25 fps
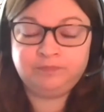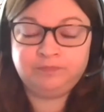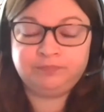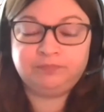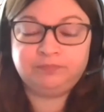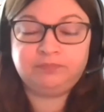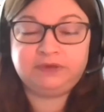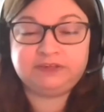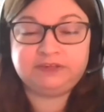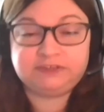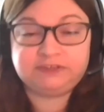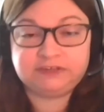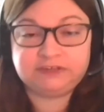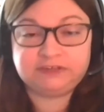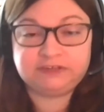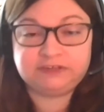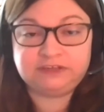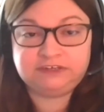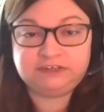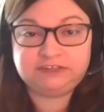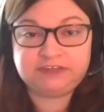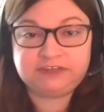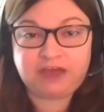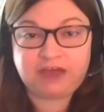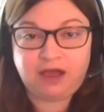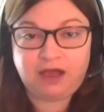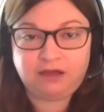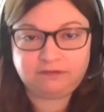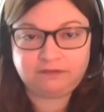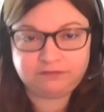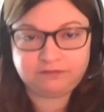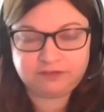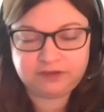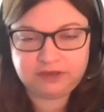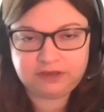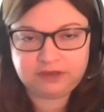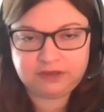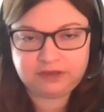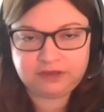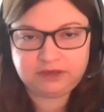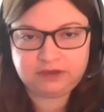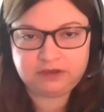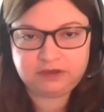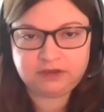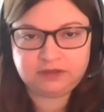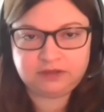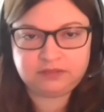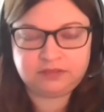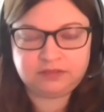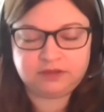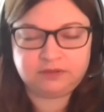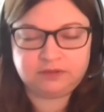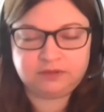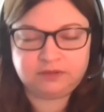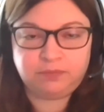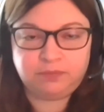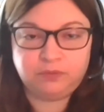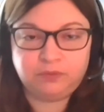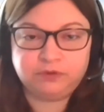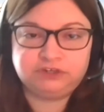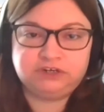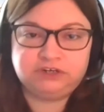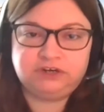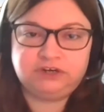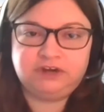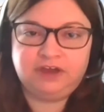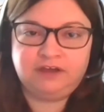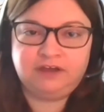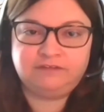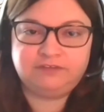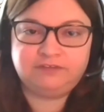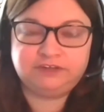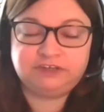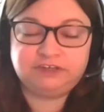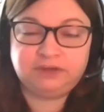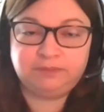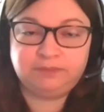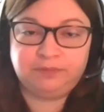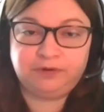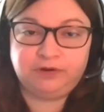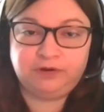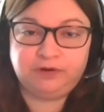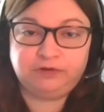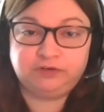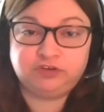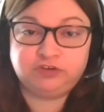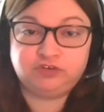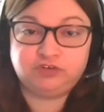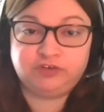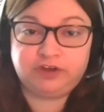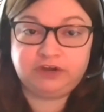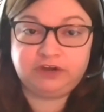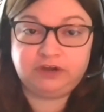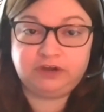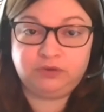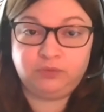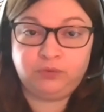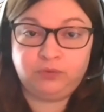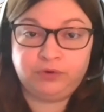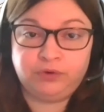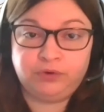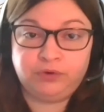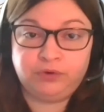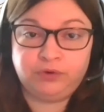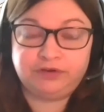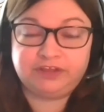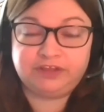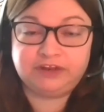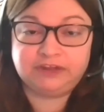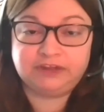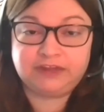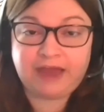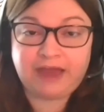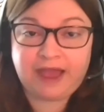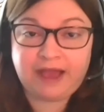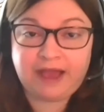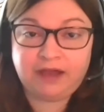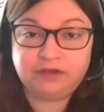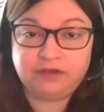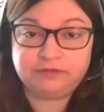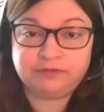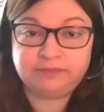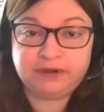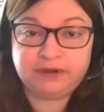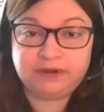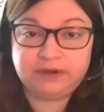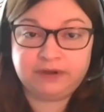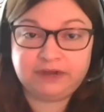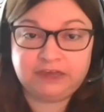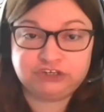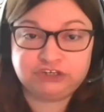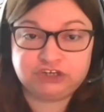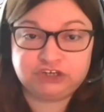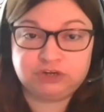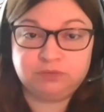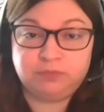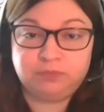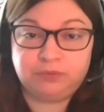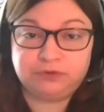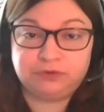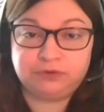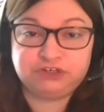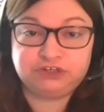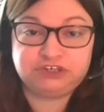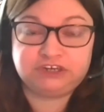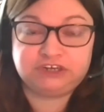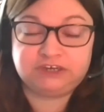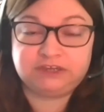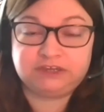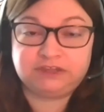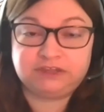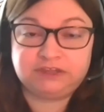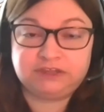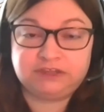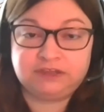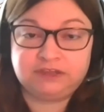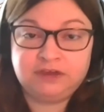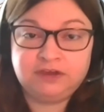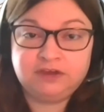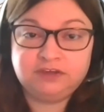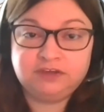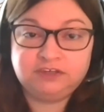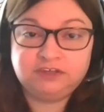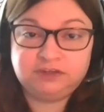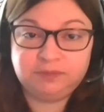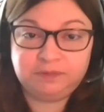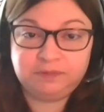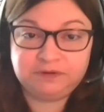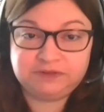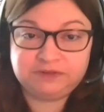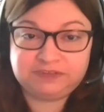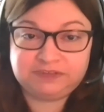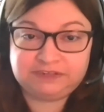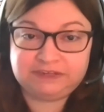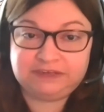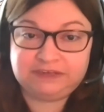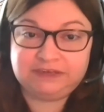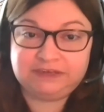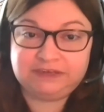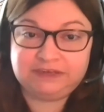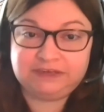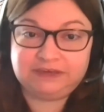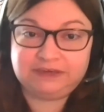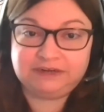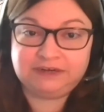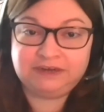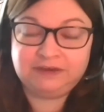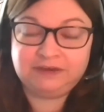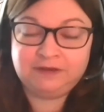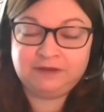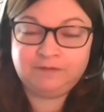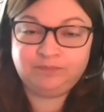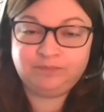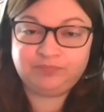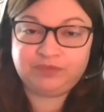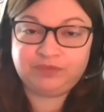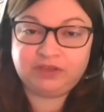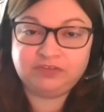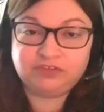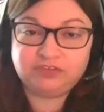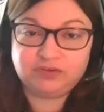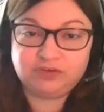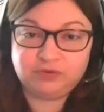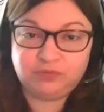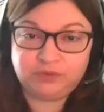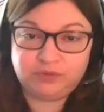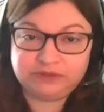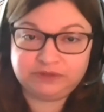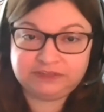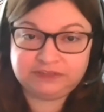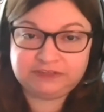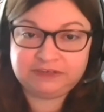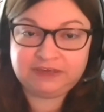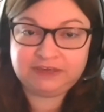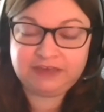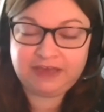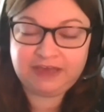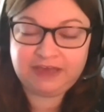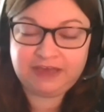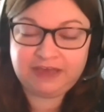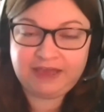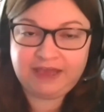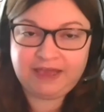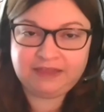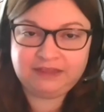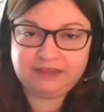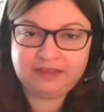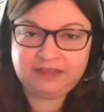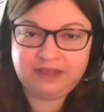basically dissolving the portion of a temporary restraining order that allowed medication abortion to proceed. And so once again,